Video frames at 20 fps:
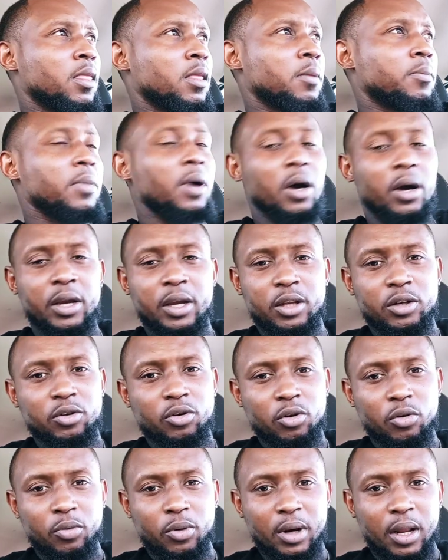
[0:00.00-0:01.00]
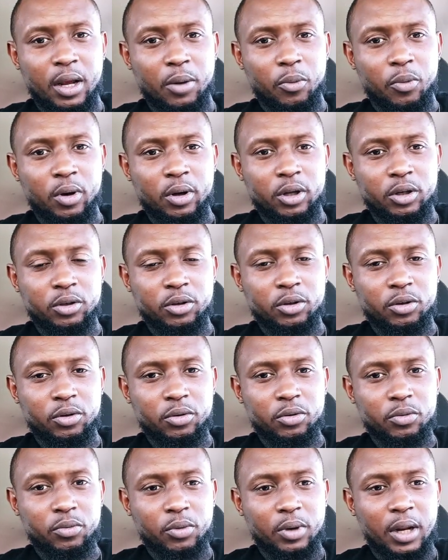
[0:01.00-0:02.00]
I'm out here doing what I want to
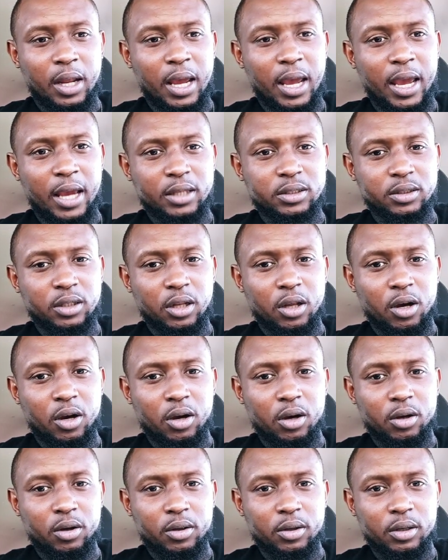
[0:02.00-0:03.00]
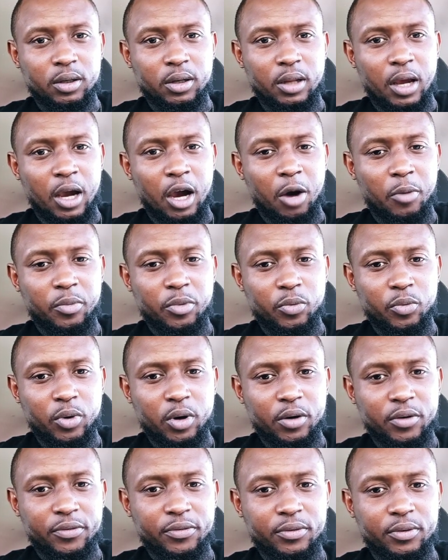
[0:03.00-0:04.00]
do, what I ask Allah to help me
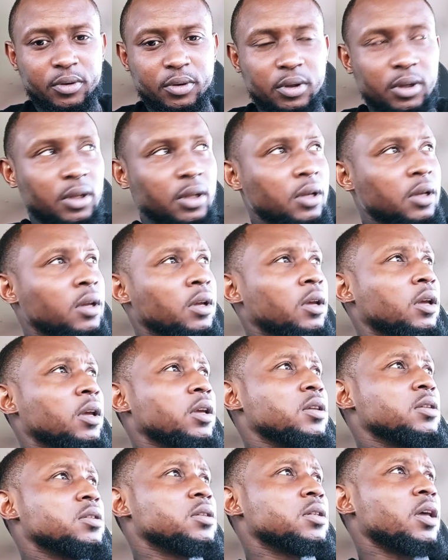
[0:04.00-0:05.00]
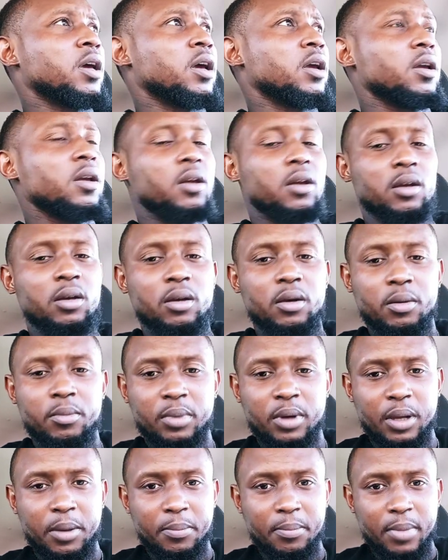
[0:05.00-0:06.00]
with each day. I'm
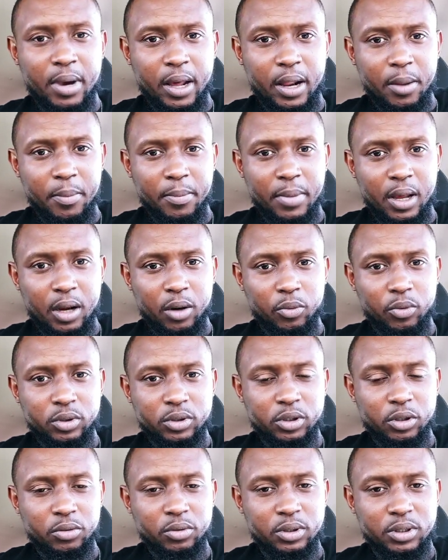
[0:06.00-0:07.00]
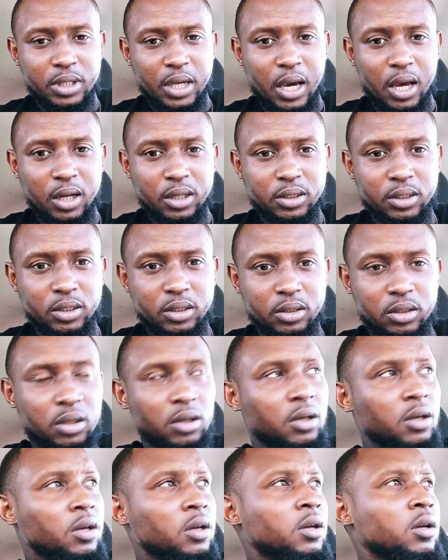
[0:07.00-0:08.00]
getting better and better with certain challenges.
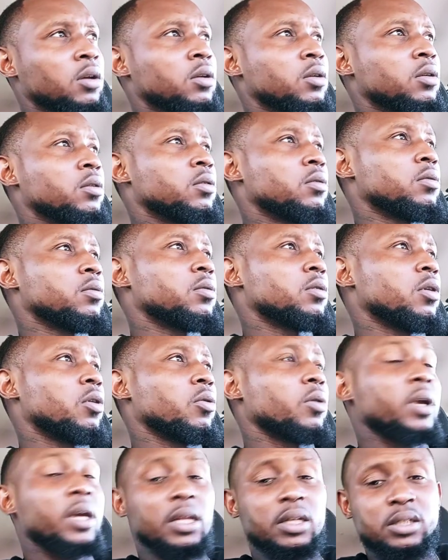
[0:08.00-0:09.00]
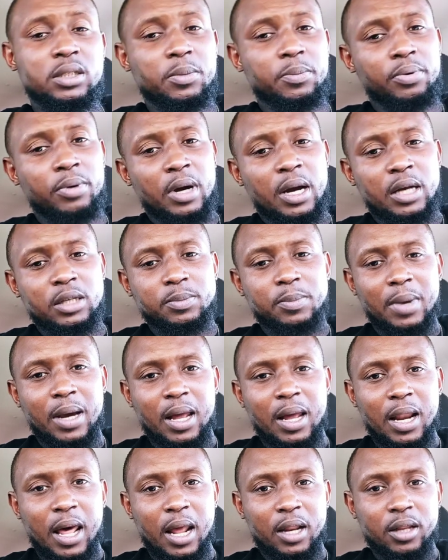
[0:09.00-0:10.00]
You know, getting surprised by
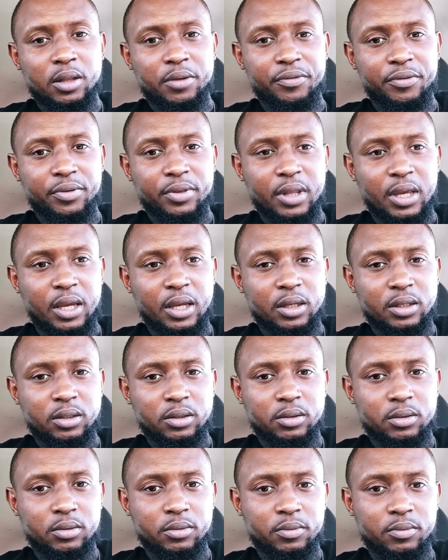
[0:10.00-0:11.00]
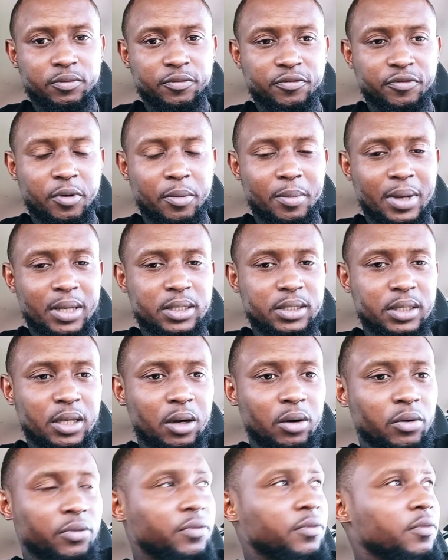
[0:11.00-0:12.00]
a lot of different things from
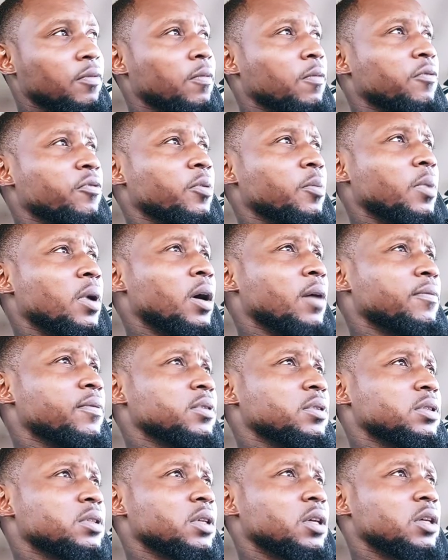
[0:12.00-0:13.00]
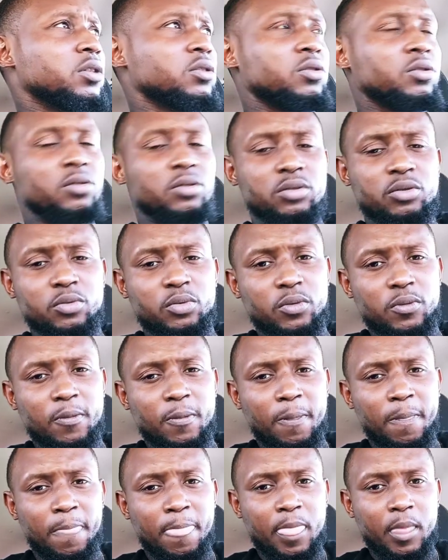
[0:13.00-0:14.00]
myself, from others, as usual.
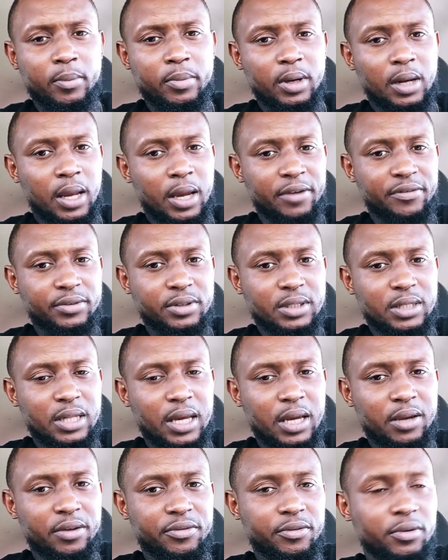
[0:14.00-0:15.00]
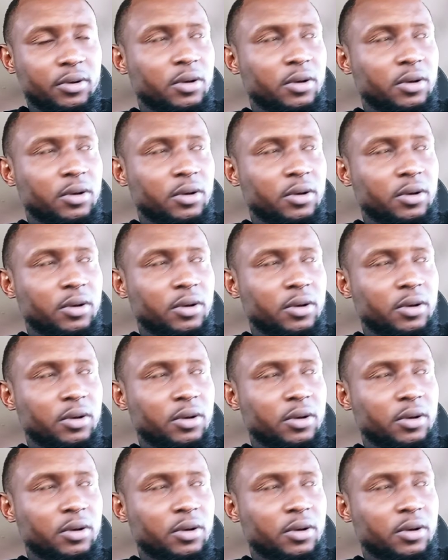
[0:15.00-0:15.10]
But life is life.